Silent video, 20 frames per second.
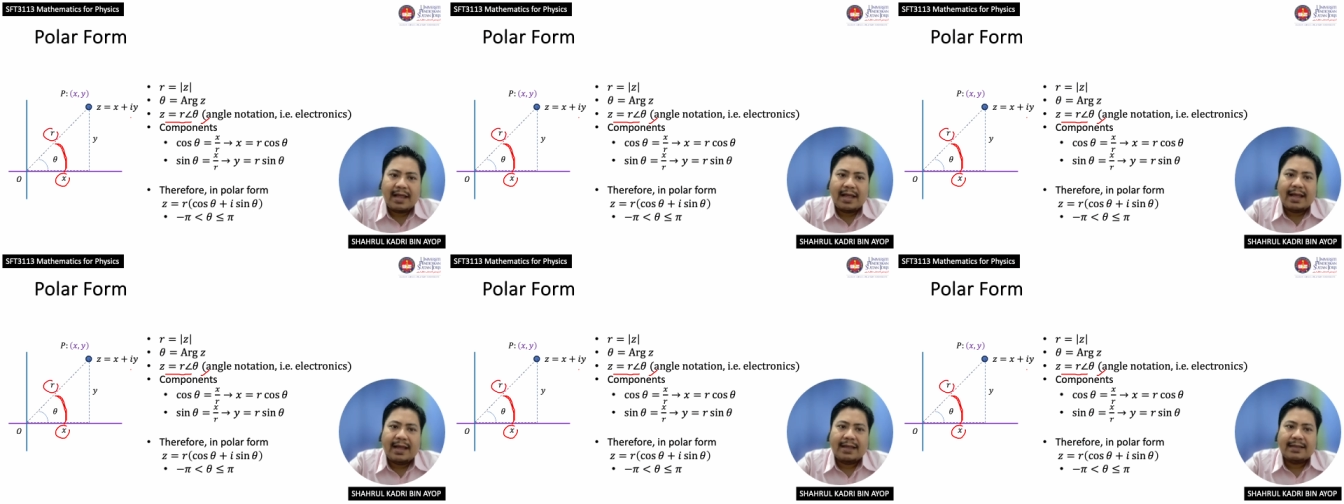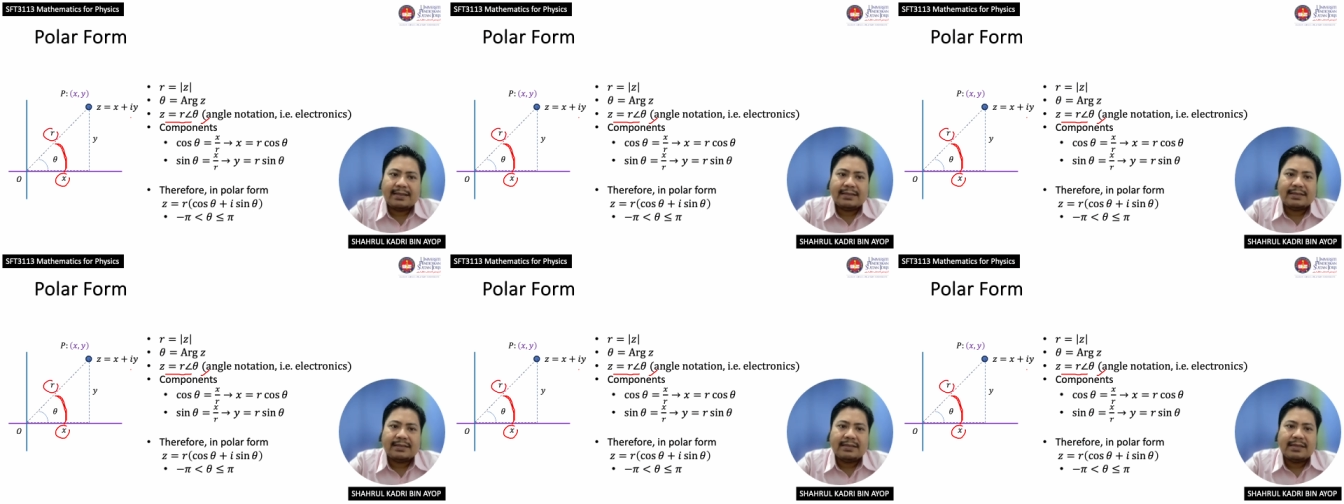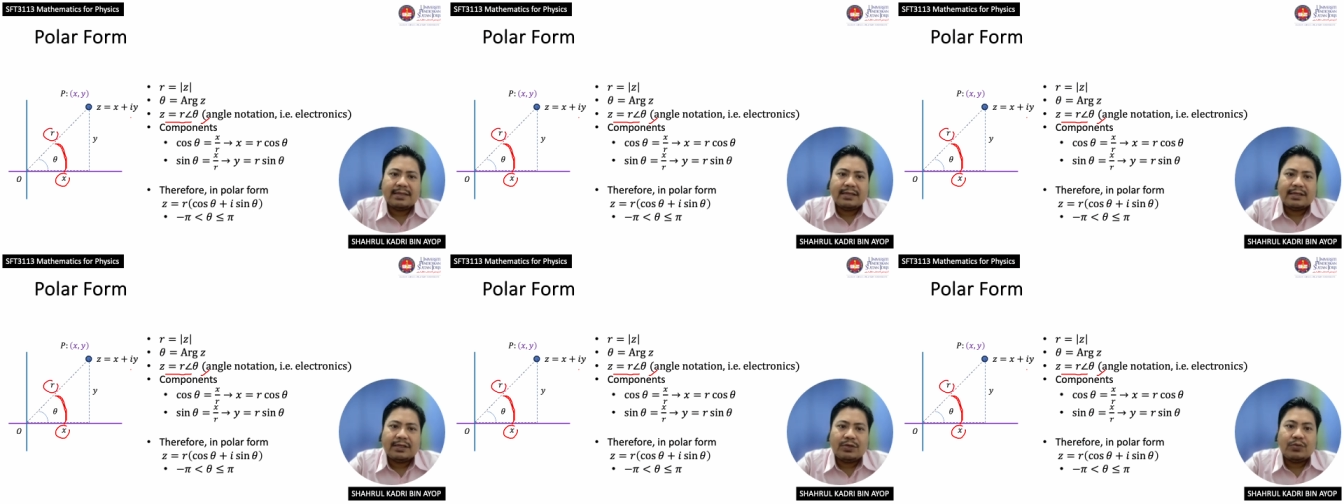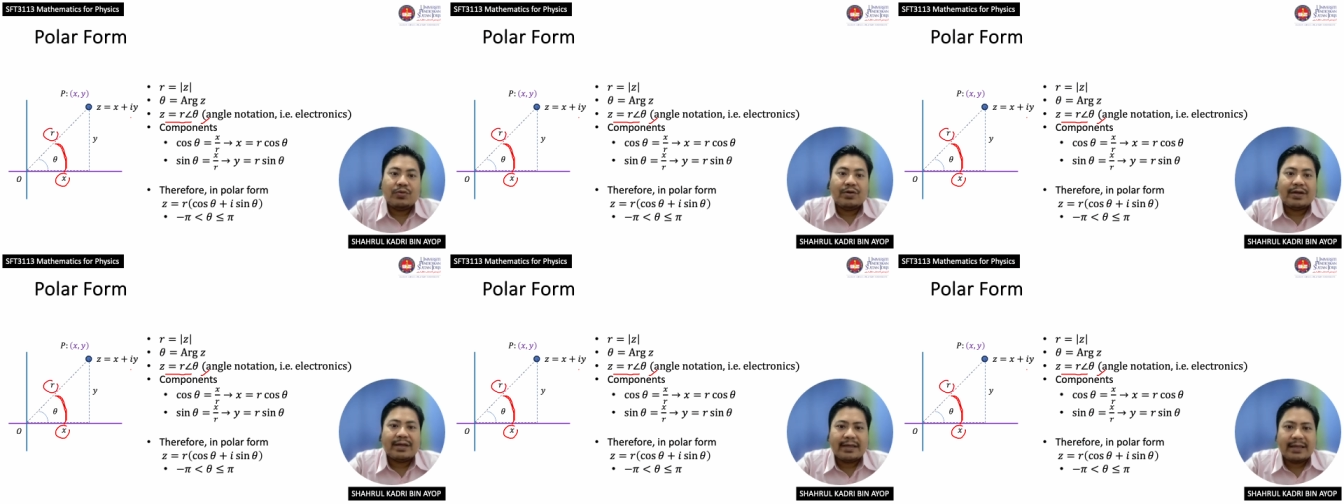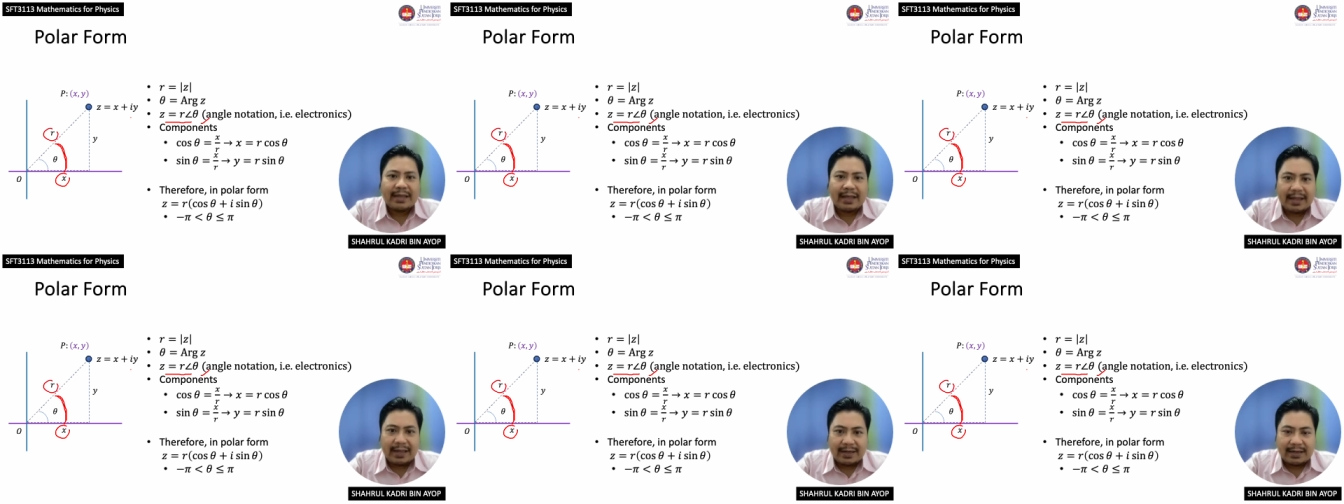and you
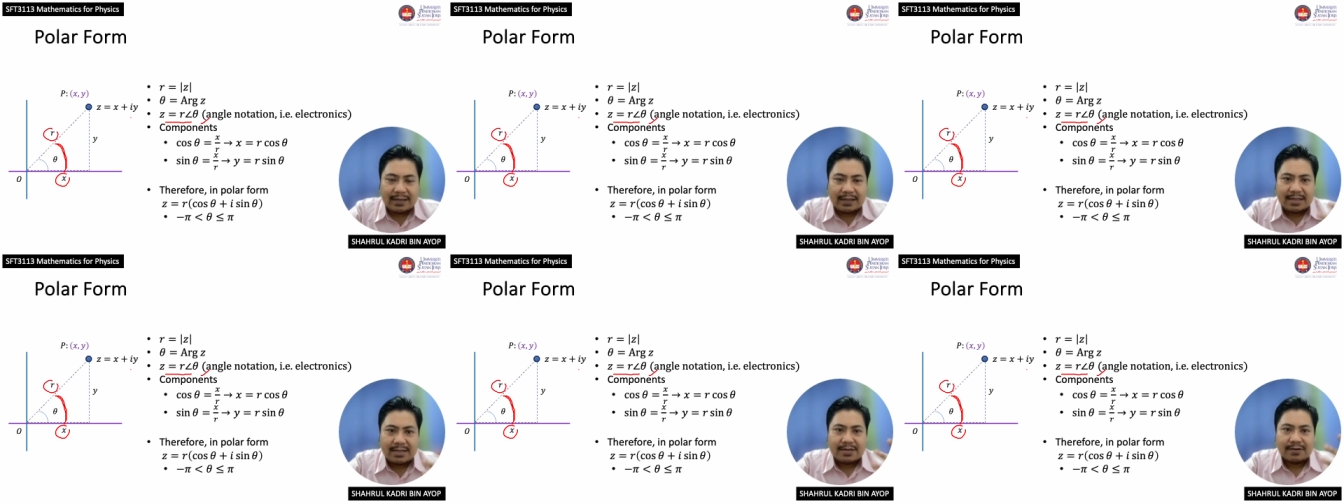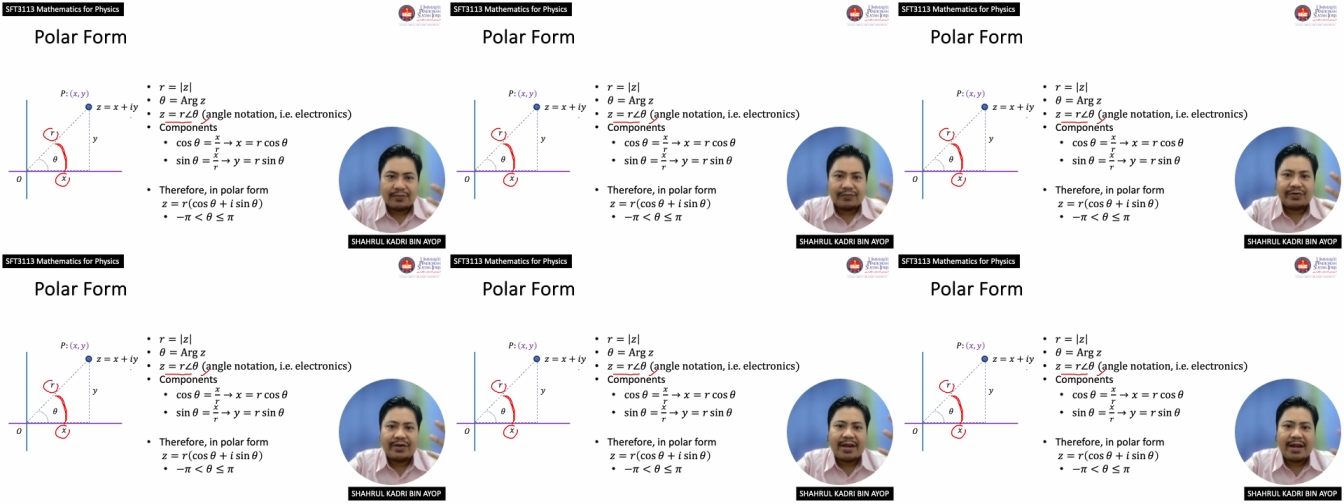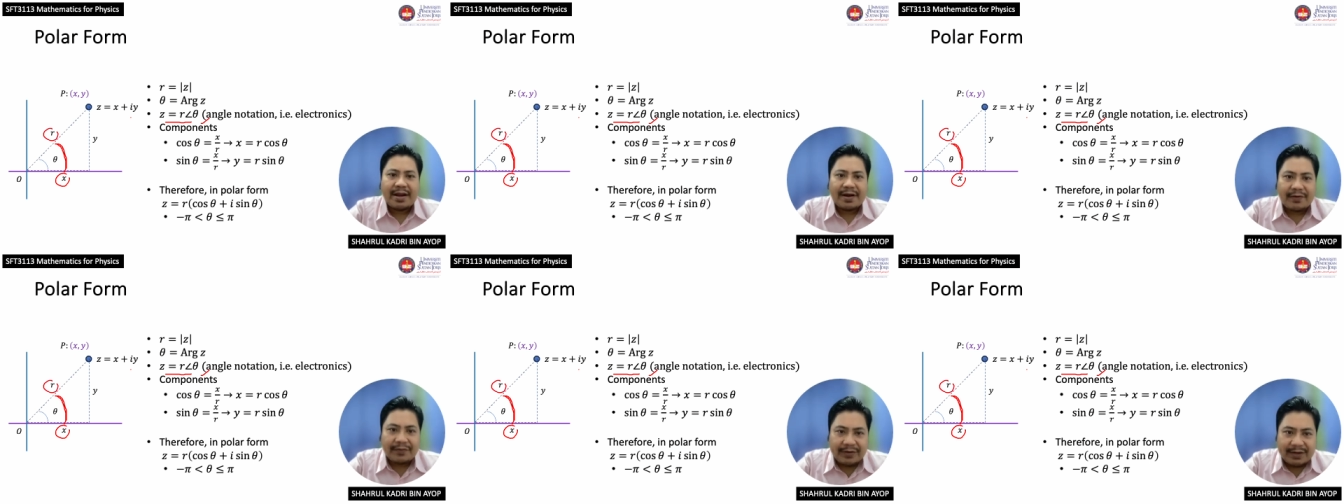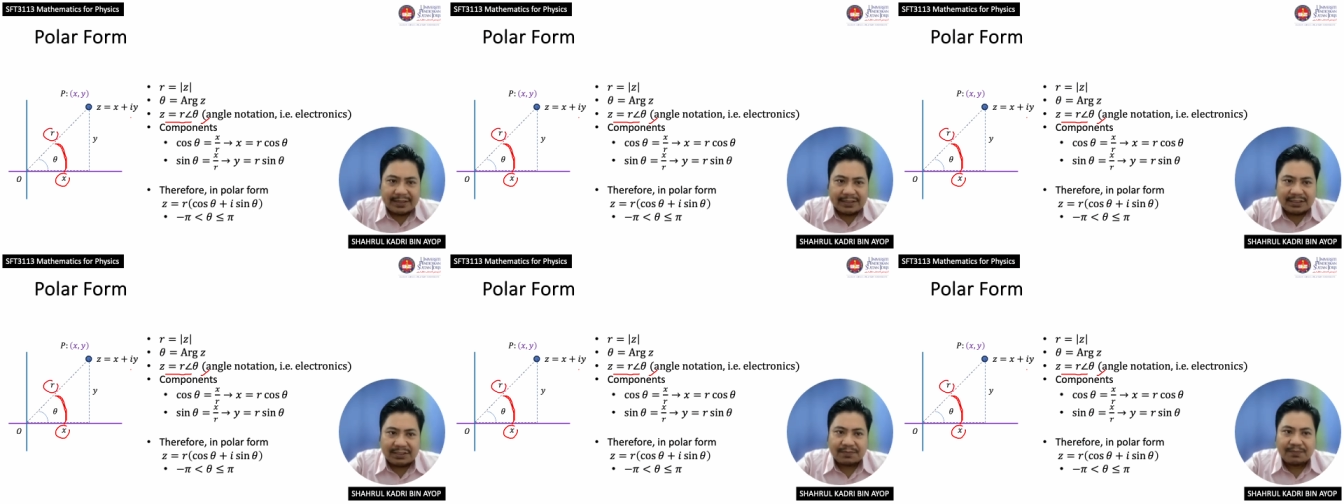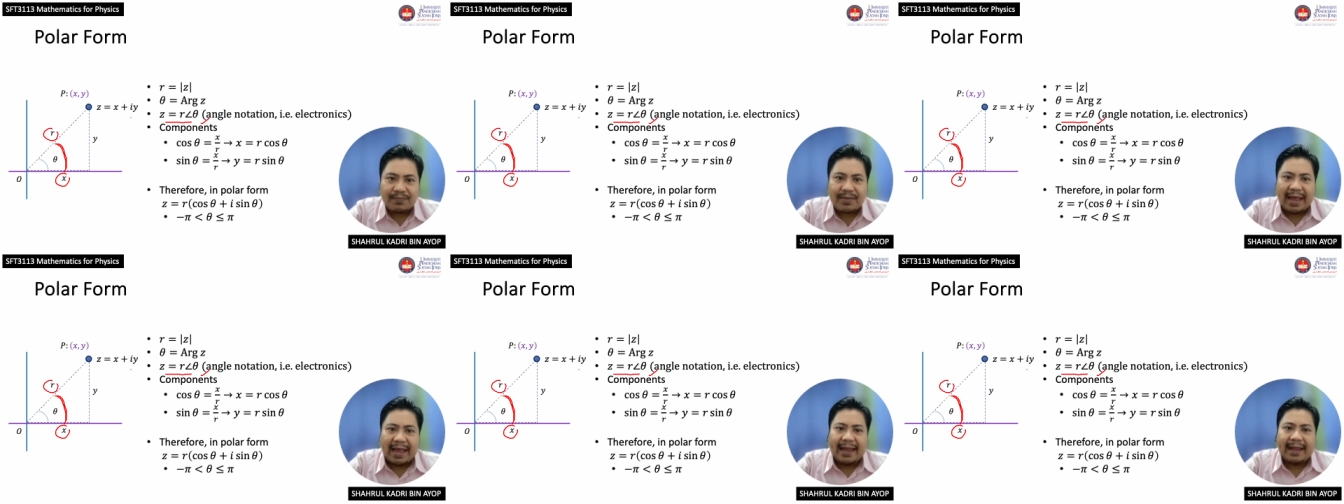can rearrange
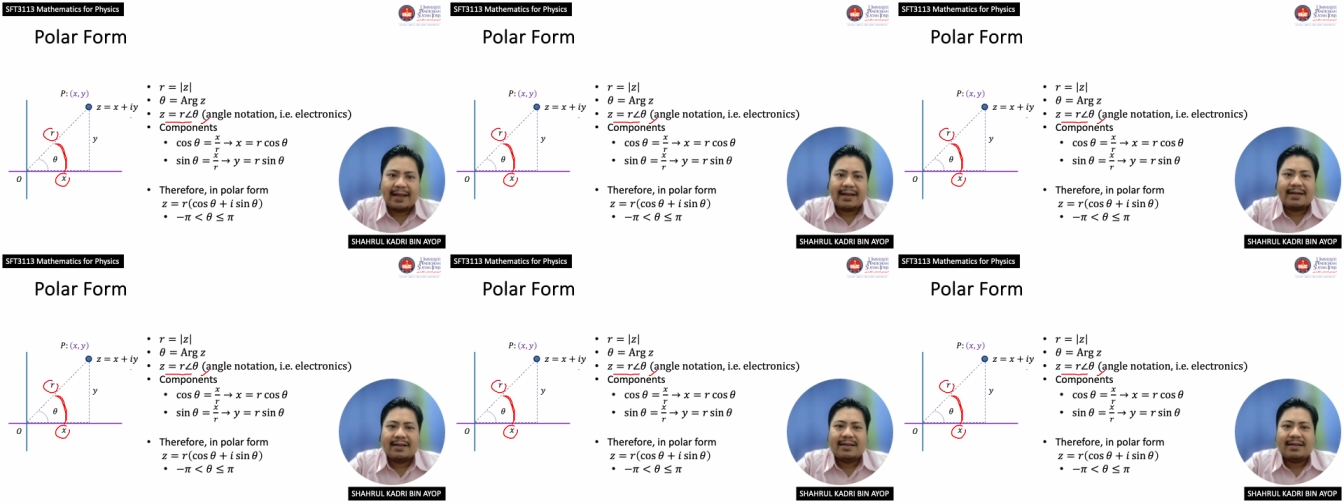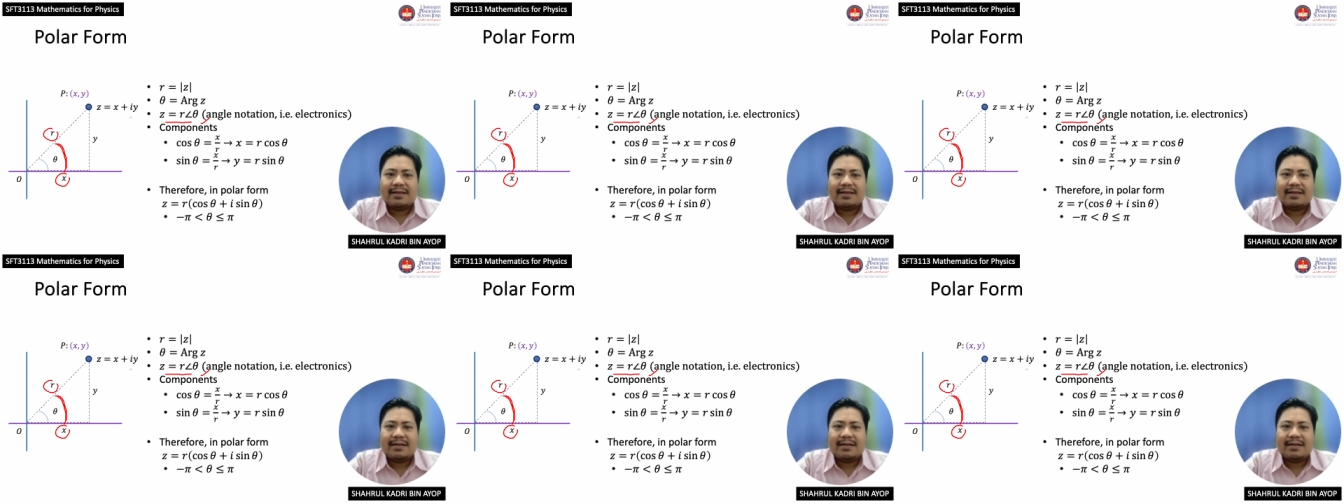back